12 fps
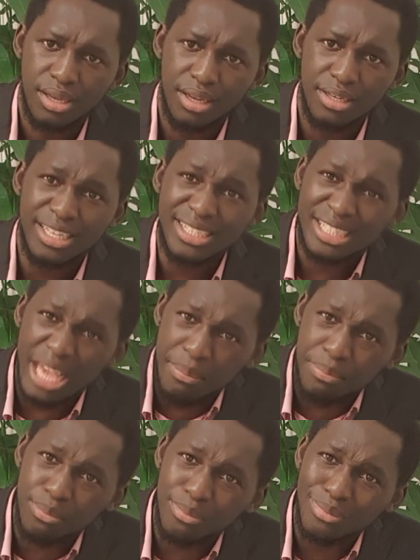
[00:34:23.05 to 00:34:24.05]
This
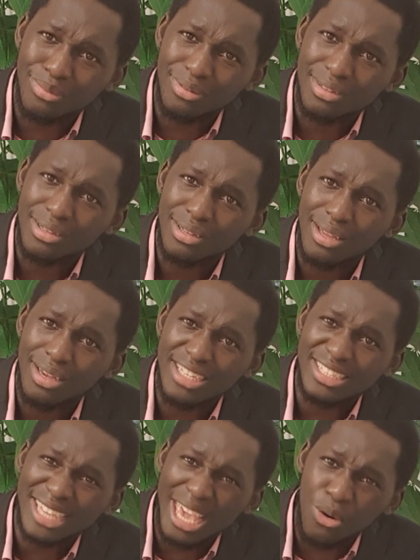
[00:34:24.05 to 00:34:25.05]
ship
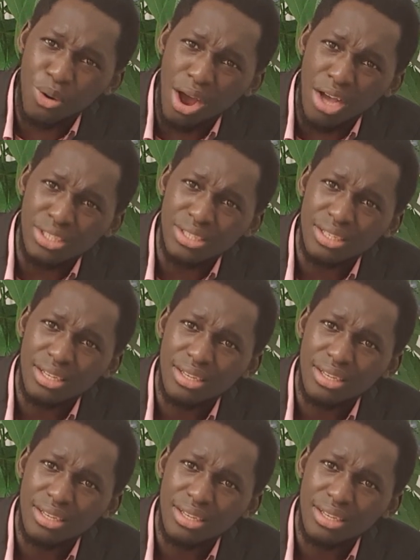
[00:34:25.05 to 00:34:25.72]
rescued us,